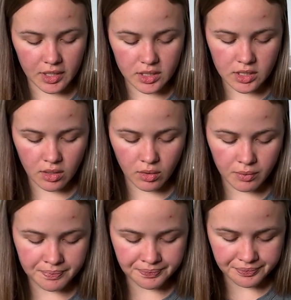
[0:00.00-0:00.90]

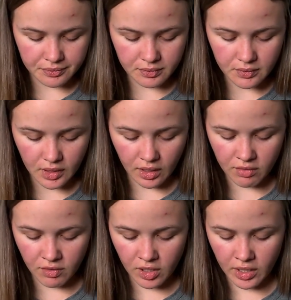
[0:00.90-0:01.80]
so I
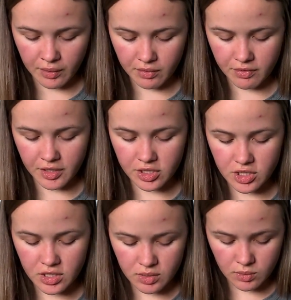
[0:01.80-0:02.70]
figured I would finish
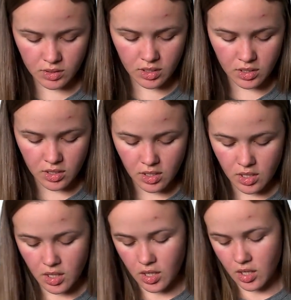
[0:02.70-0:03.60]
this one.
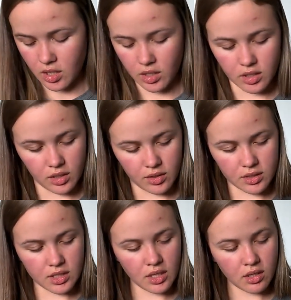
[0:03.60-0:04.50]
You can
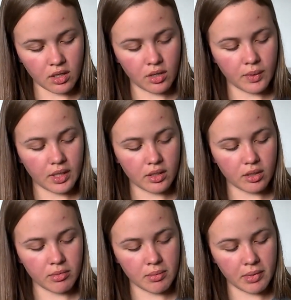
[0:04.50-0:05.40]
see the colorway a little
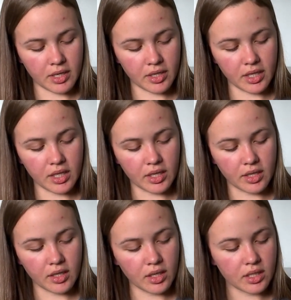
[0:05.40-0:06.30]
bit better
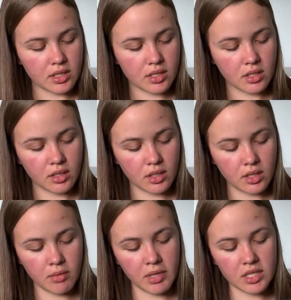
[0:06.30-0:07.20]
here.
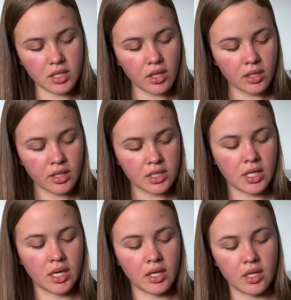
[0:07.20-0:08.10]
The base color is
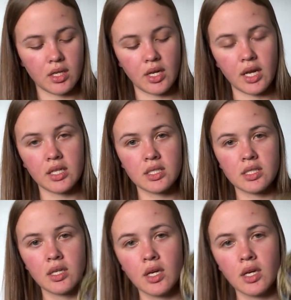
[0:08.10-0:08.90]
like a nice